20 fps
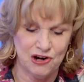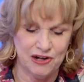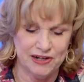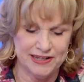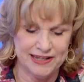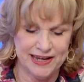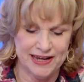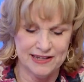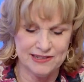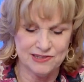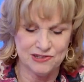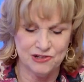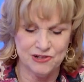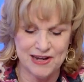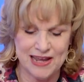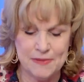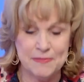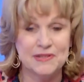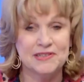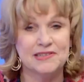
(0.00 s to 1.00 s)
our guest. Her
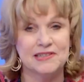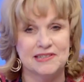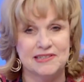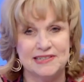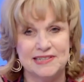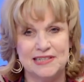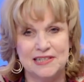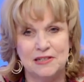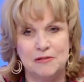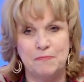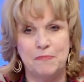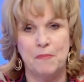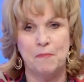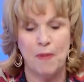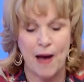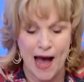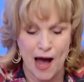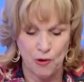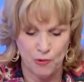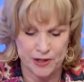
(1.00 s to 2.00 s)
name is Cecile
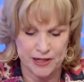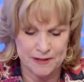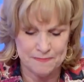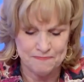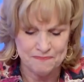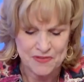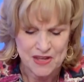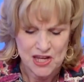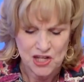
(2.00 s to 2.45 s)
Bibawi.